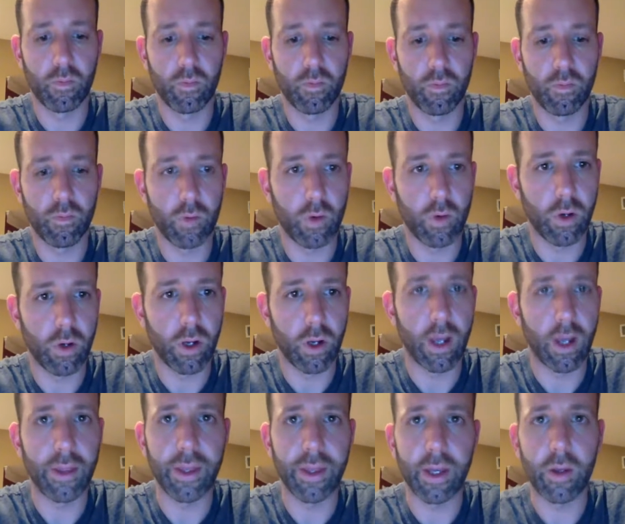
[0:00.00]
I
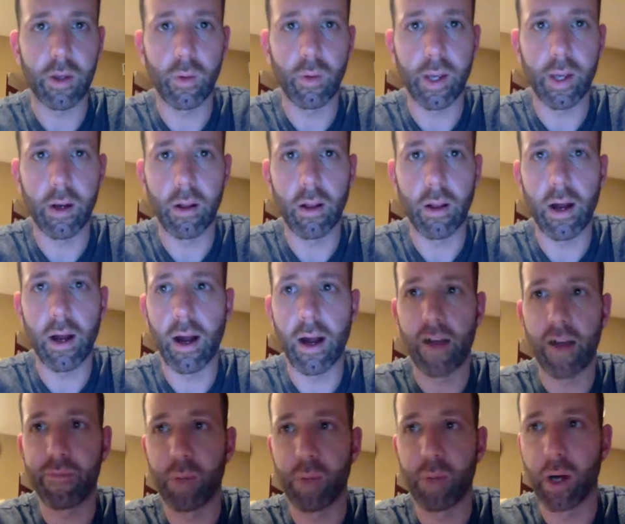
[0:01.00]
think we are live,
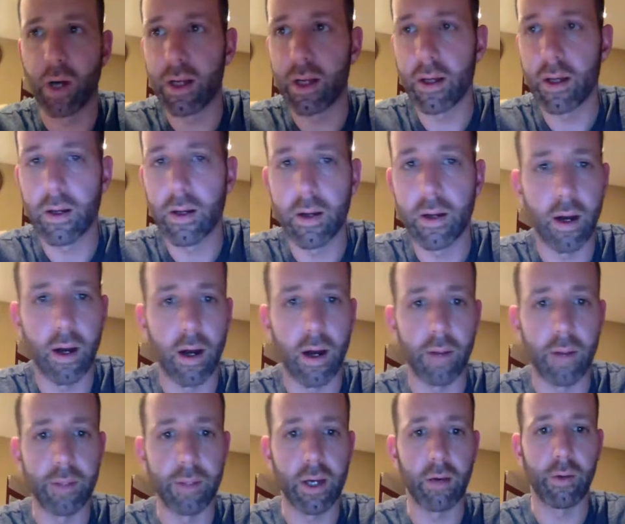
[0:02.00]
bud.
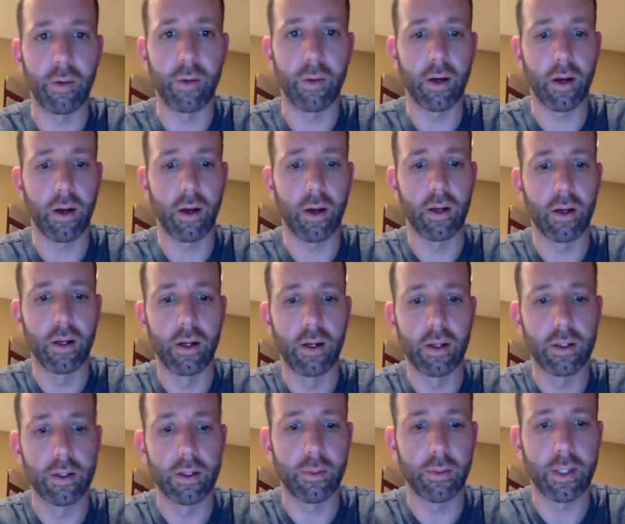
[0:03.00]
Yep, we are.
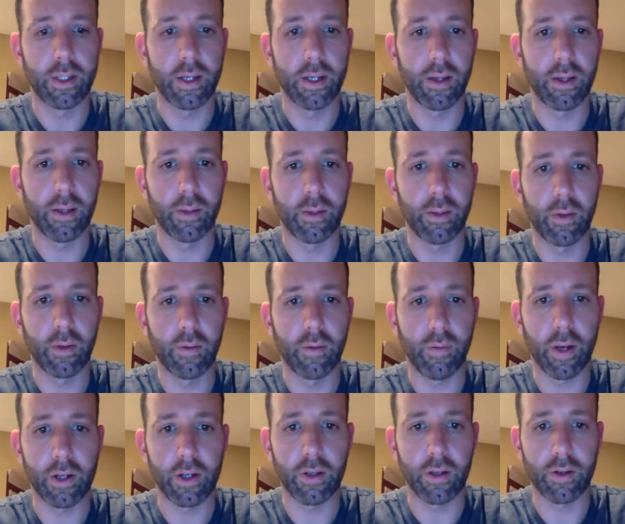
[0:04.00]
So I'm going to tell them to
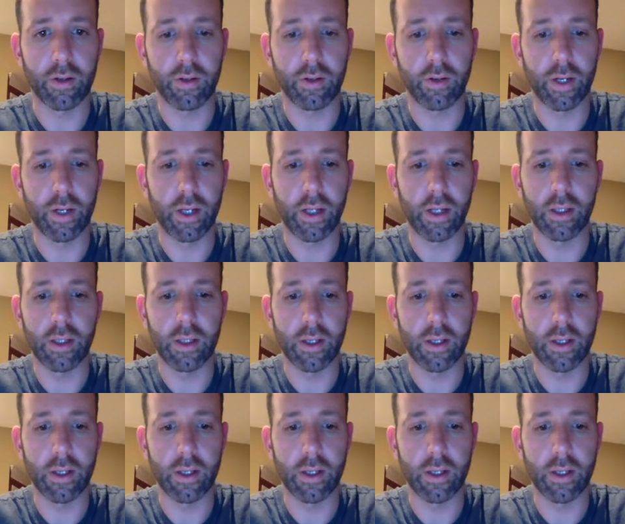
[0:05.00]
refresh their screens.